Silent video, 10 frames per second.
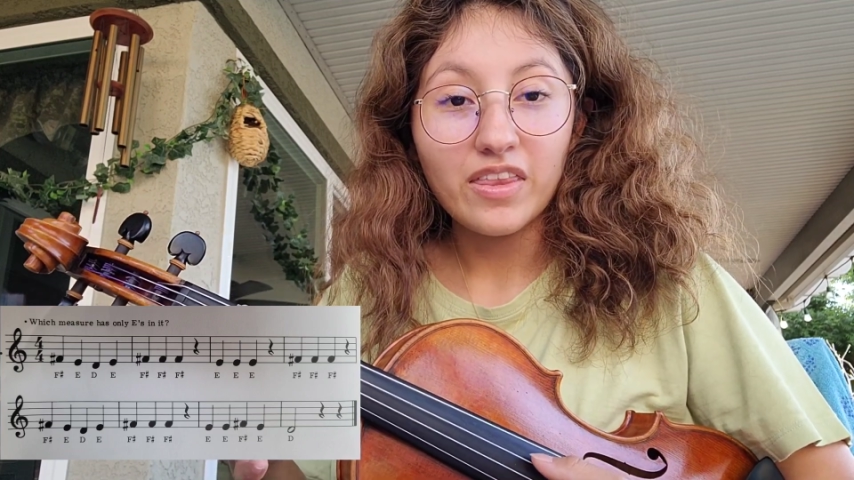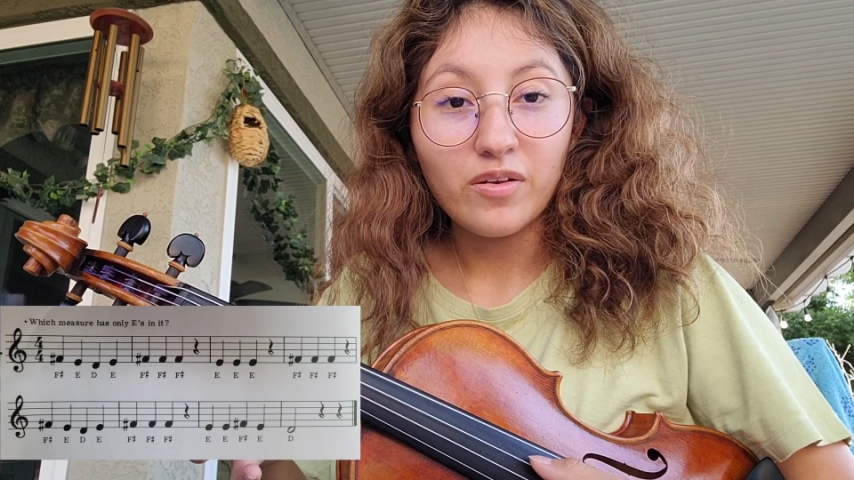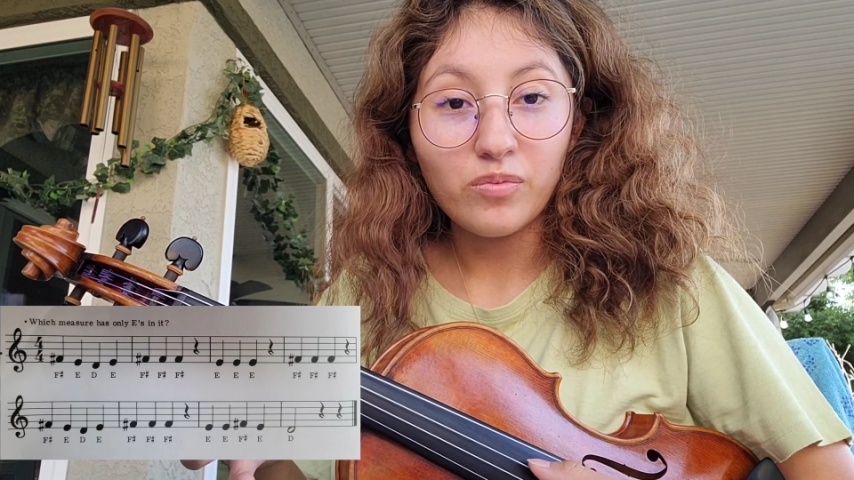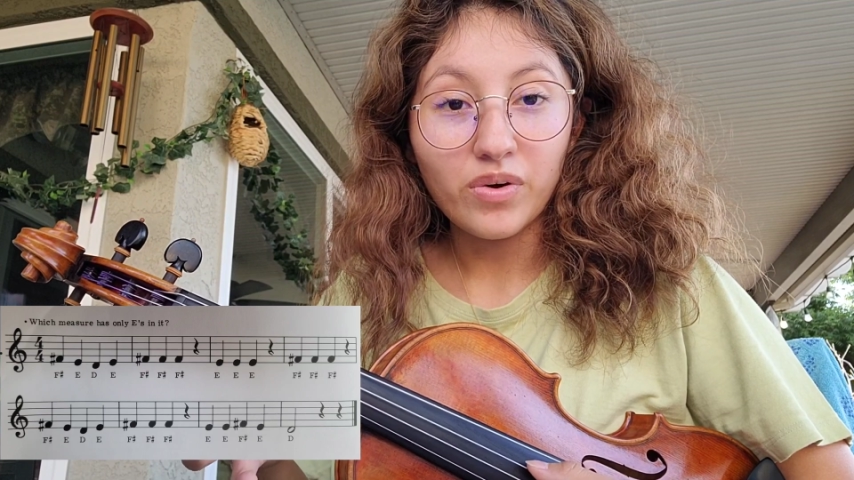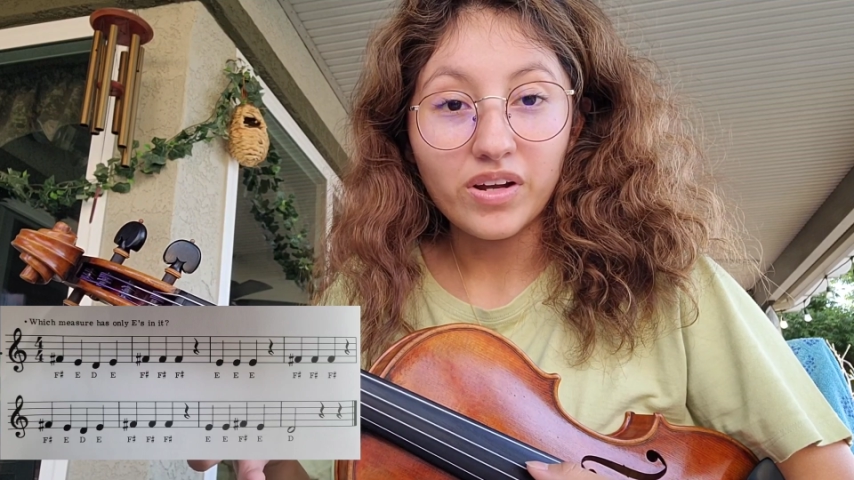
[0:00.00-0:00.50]

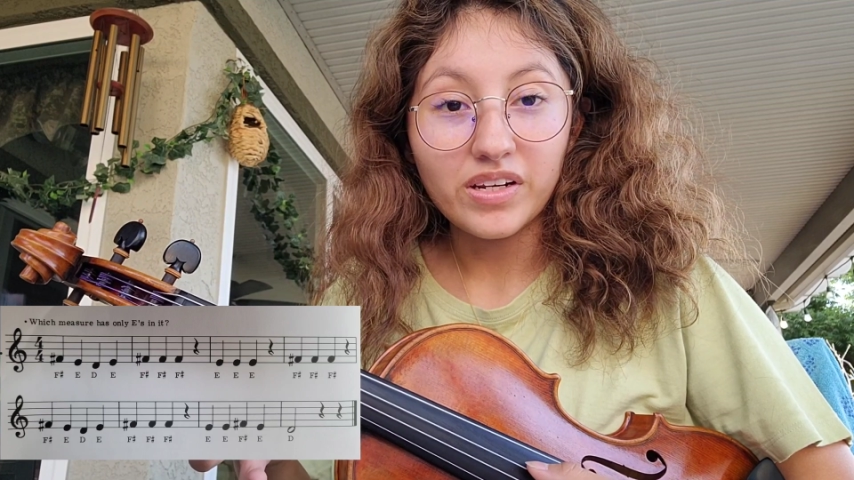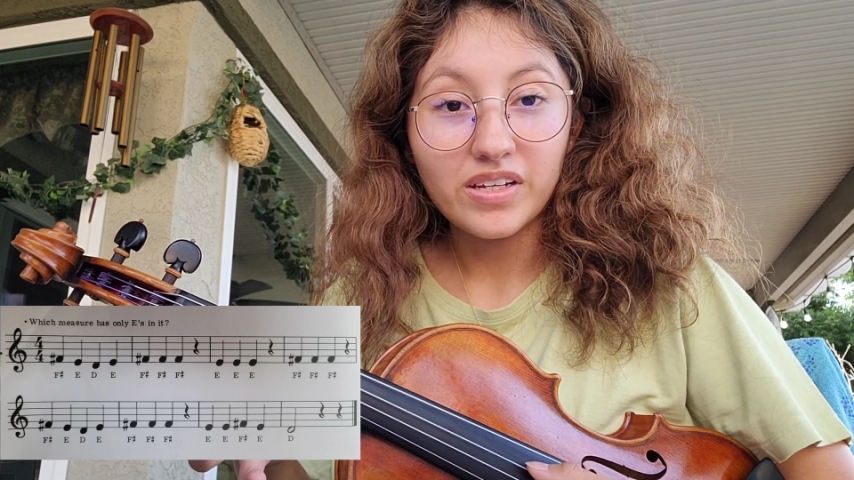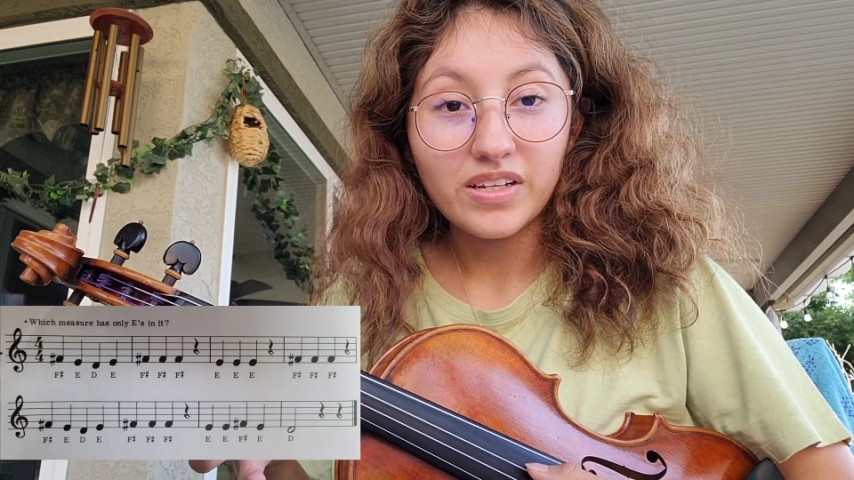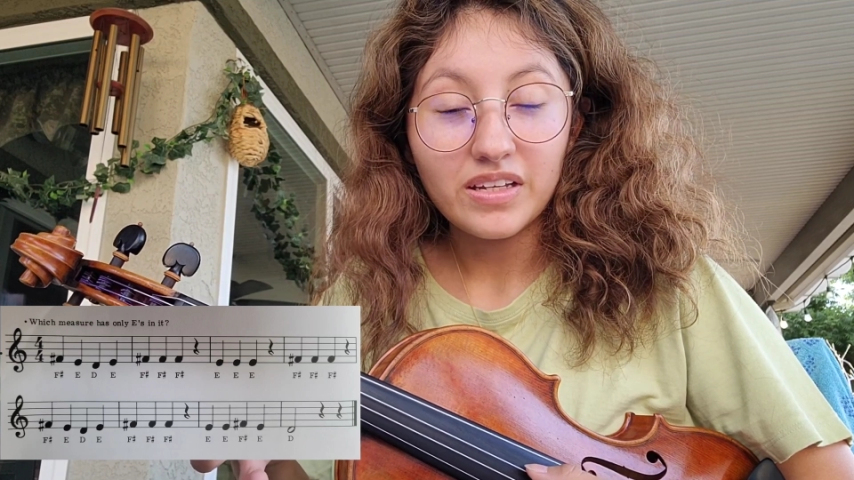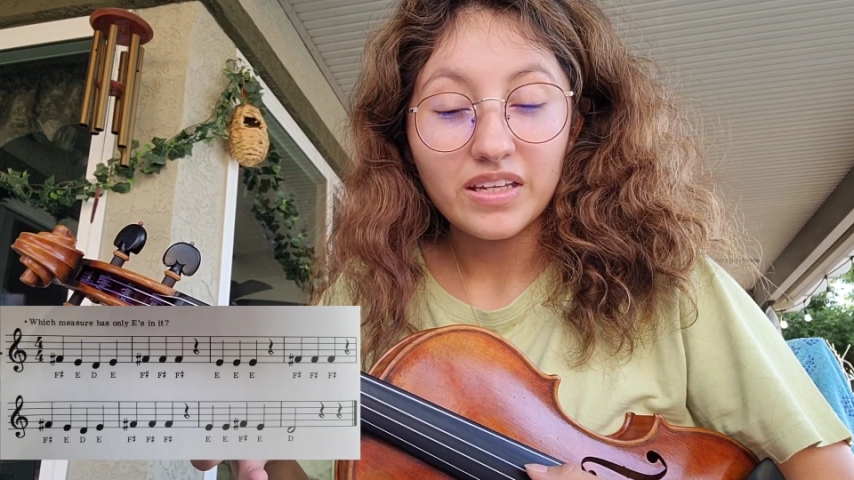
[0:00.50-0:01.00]
then 1
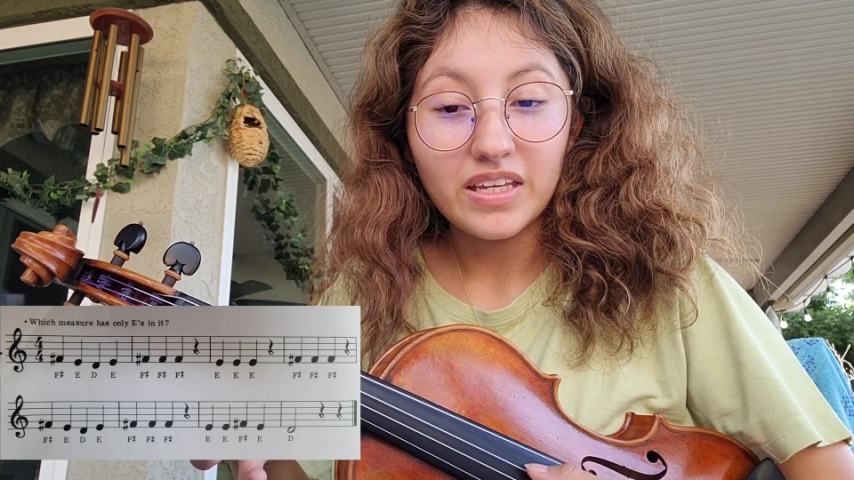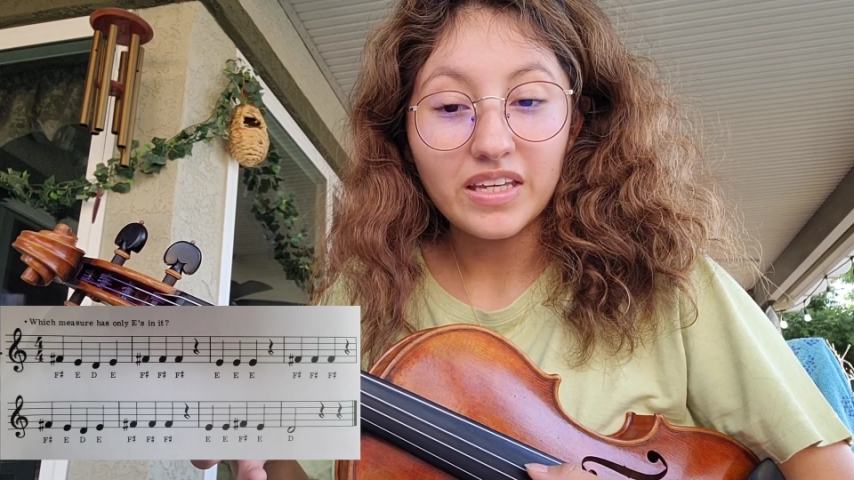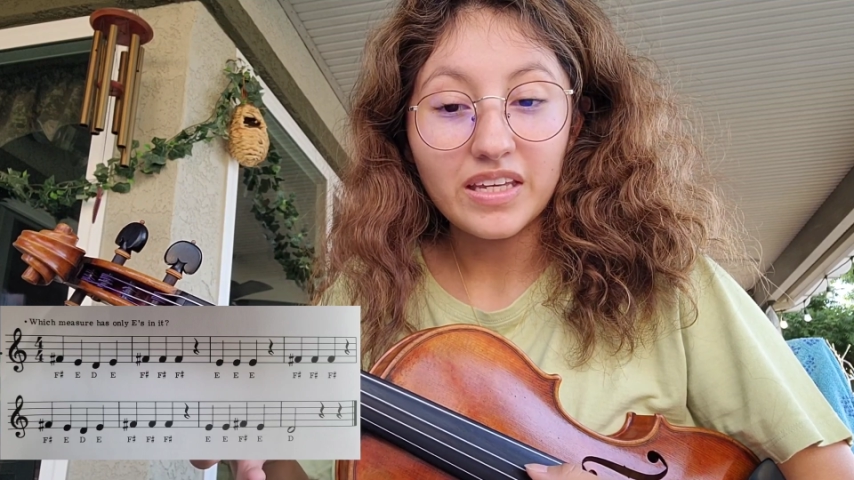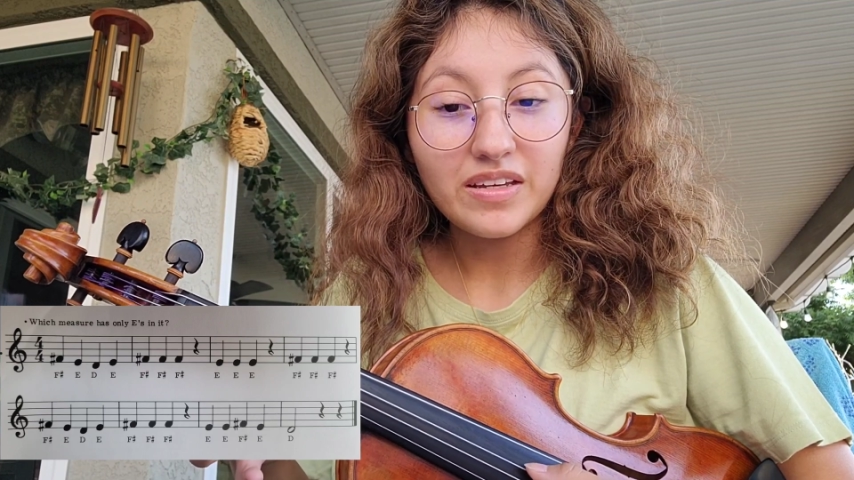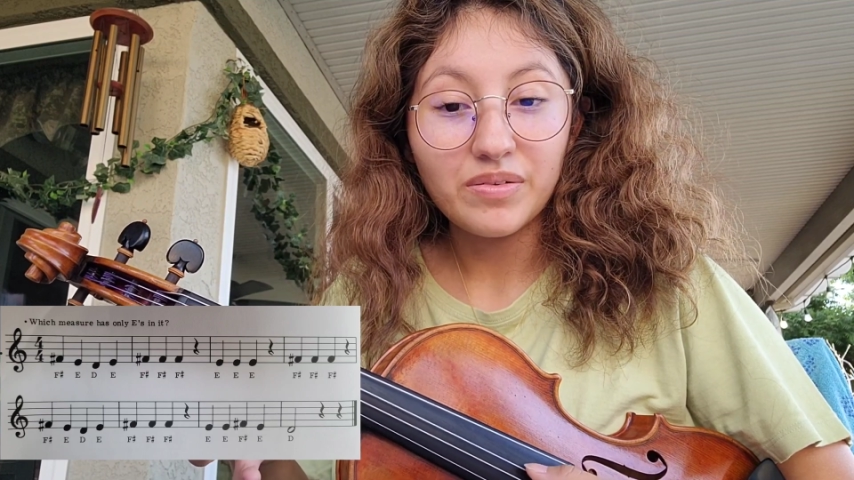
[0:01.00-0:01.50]

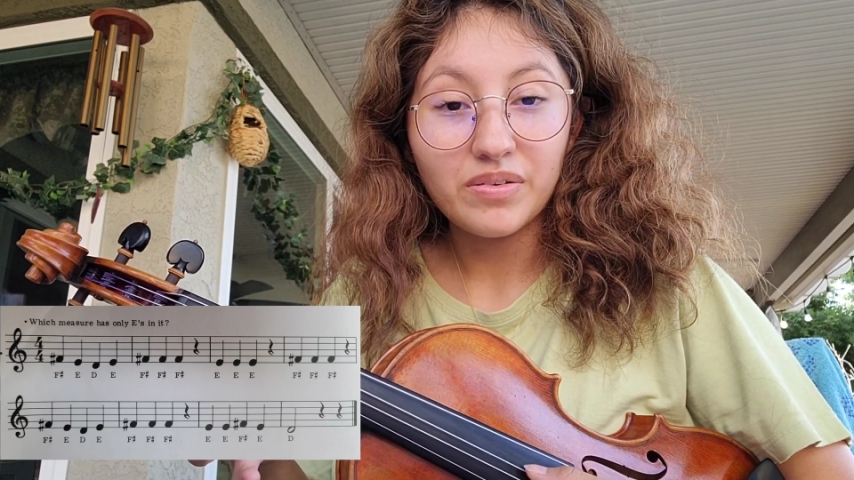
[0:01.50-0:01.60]
E.